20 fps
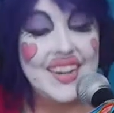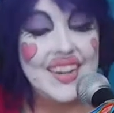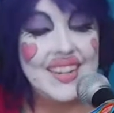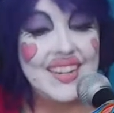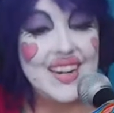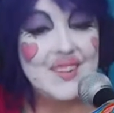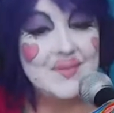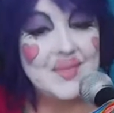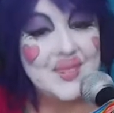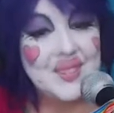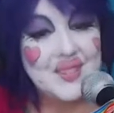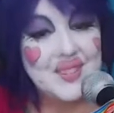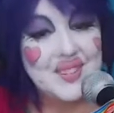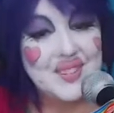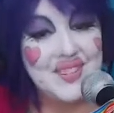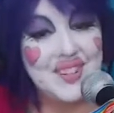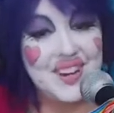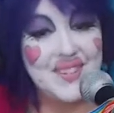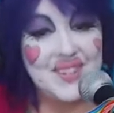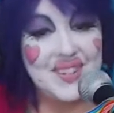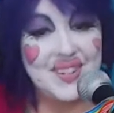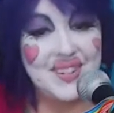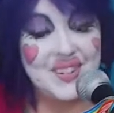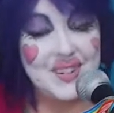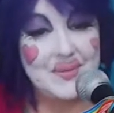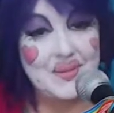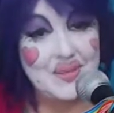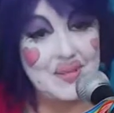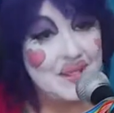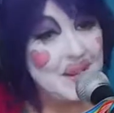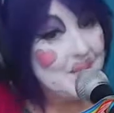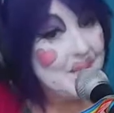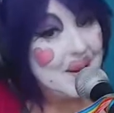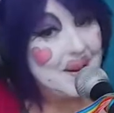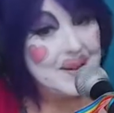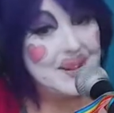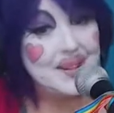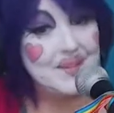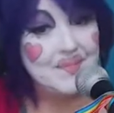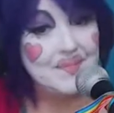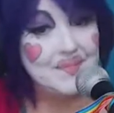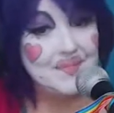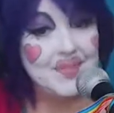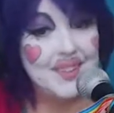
Yeah, Richard is definitely worthy. I married him.